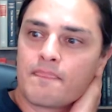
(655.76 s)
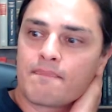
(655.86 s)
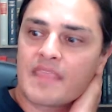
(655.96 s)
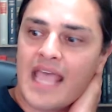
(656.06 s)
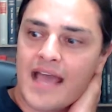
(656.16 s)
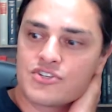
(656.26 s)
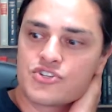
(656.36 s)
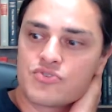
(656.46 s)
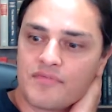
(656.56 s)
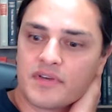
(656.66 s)

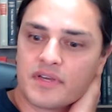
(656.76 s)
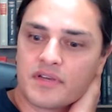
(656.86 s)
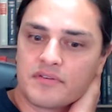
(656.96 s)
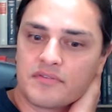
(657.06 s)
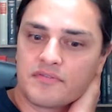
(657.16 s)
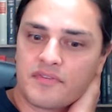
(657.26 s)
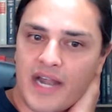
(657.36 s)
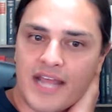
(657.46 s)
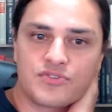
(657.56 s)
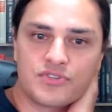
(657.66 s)
catastrophic
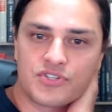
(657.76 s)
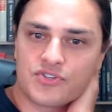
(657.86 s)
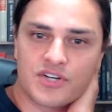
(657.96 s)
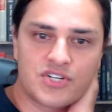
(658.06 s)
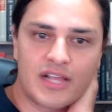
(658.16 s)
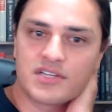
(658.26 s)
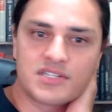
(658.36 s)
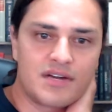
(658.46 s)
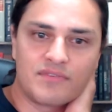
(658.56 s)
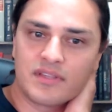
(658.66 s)
financial destruction. I
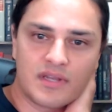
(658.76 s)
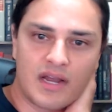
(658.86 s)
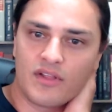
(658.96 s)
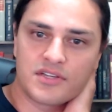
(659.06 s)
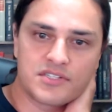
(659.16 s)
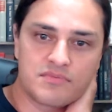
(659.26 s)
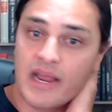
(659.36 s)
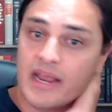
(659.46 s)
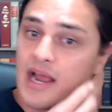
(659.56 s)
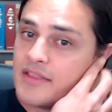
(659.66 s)
lost everything. I lost
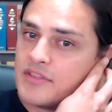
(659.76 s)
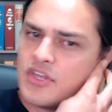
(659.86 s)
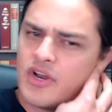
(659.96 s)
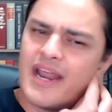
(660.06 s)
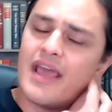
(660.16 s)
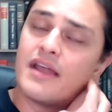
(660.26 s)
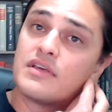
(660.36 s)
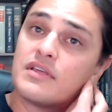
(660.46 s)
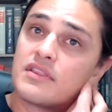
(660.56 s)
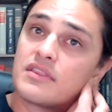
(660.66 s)
and
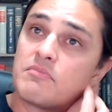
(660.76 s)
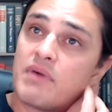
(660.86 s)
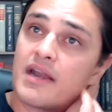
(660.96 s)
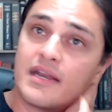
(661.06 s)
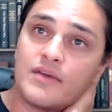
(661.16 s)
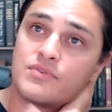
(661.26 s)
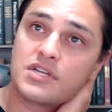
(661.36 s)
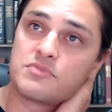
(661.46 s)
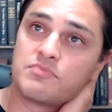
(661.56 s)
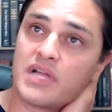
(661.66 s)
the thing about it, it was
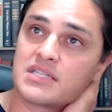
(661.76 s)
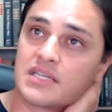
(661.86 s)
such a blessing